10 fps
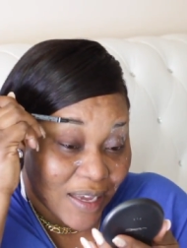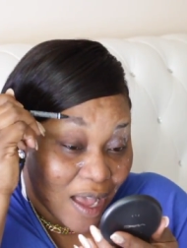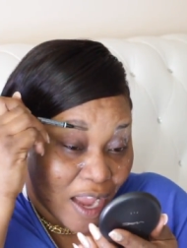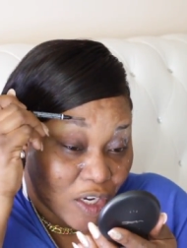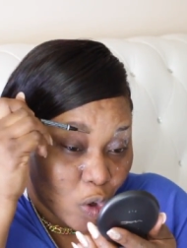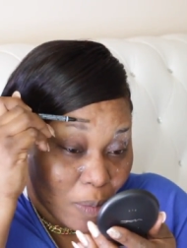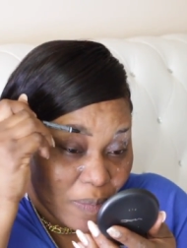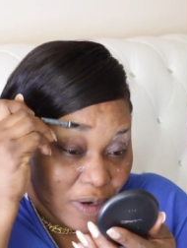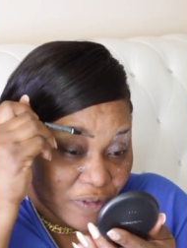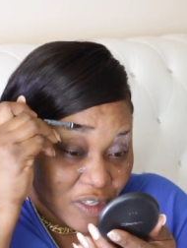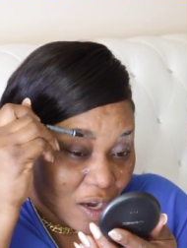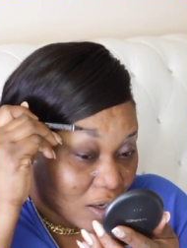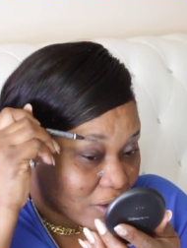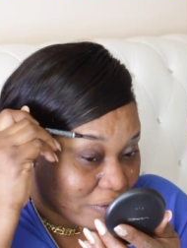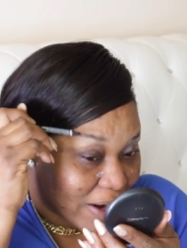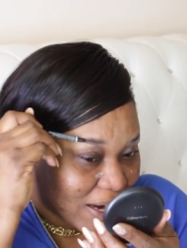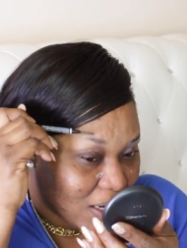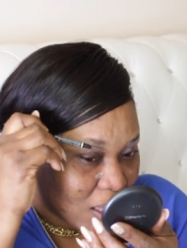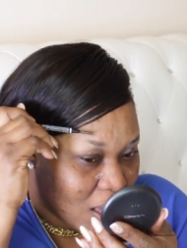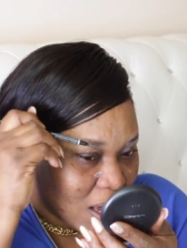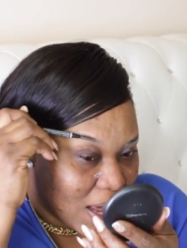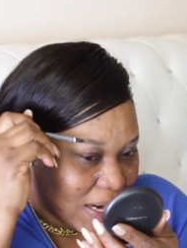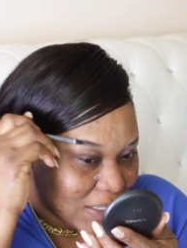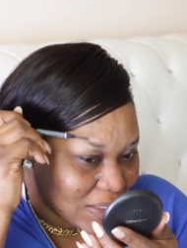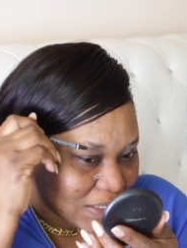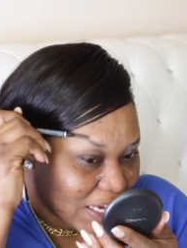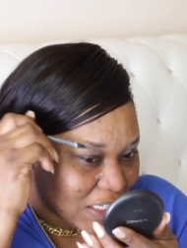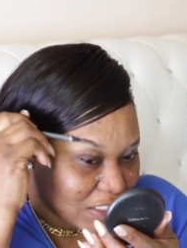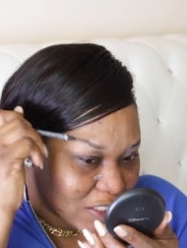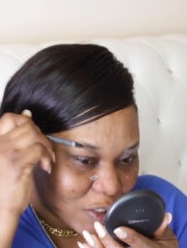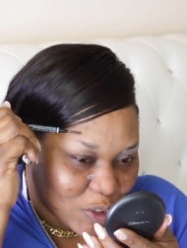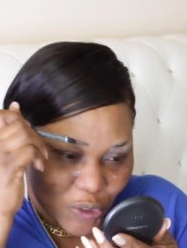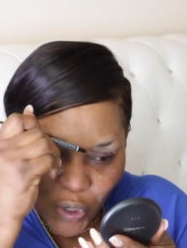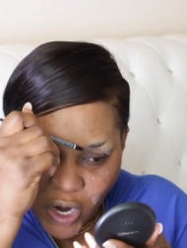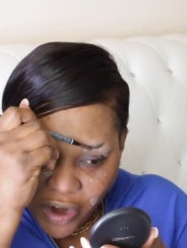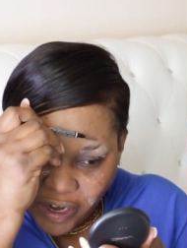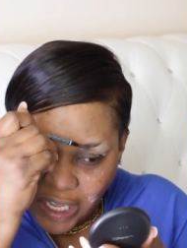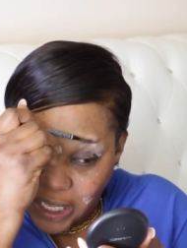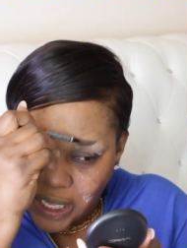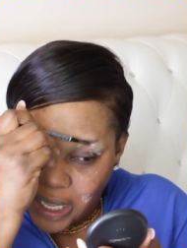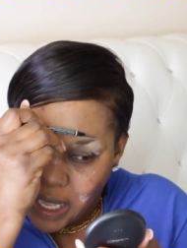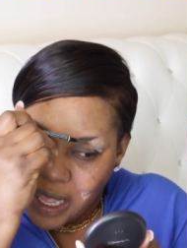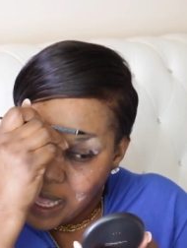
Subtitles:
I know I'm a bit of a talker, right? And I need to get into the story.